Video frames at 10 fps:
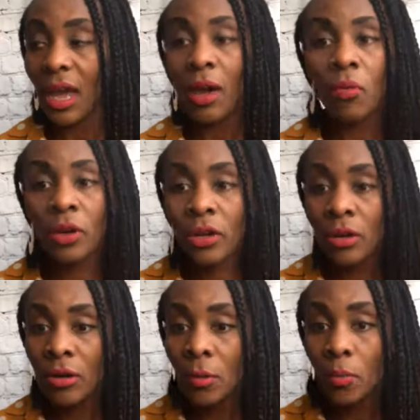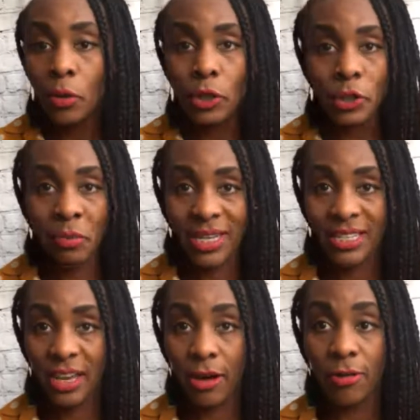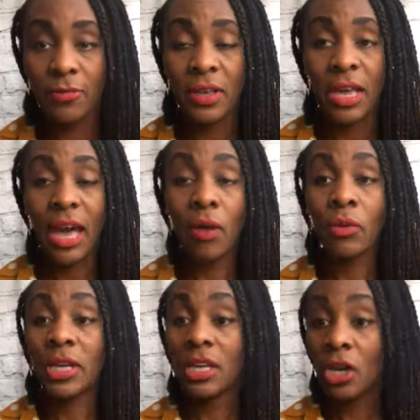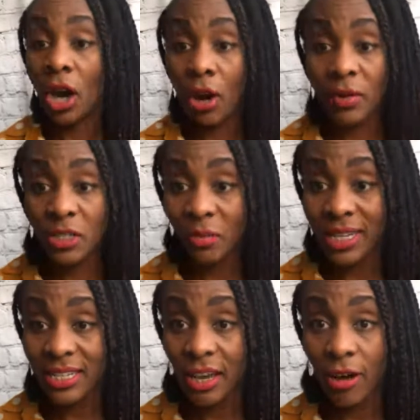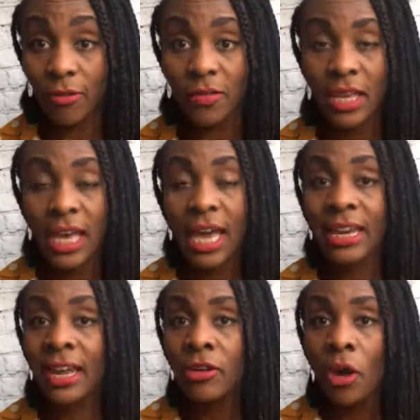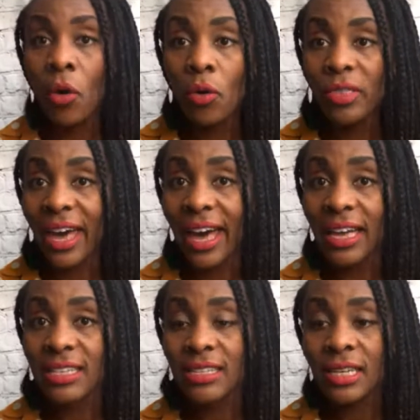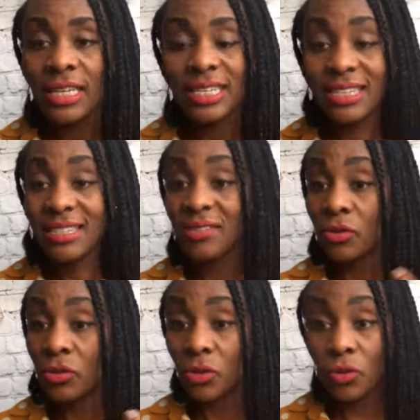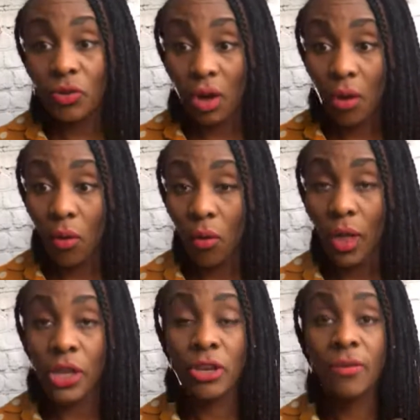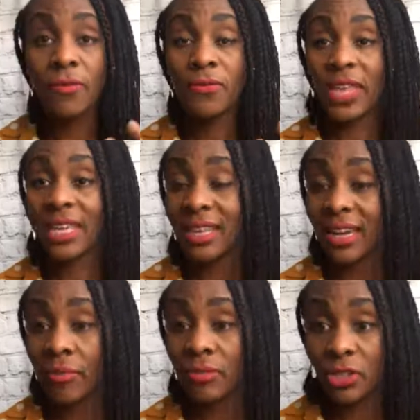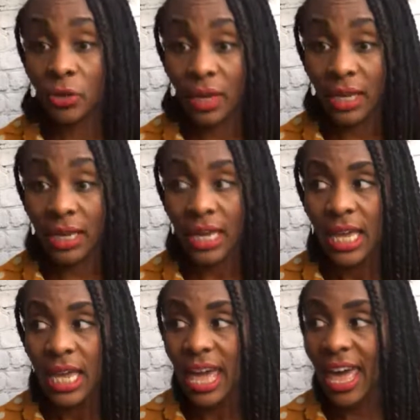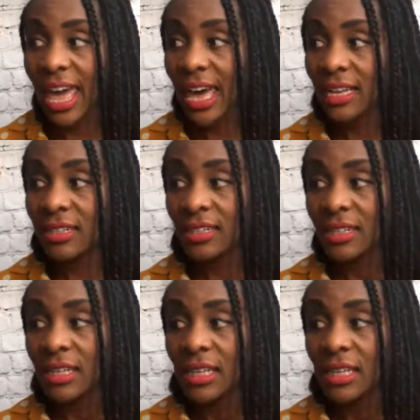I want to push myself. I want to encourage myself. And I know that this is a new goal, a new thing that I'm doing. And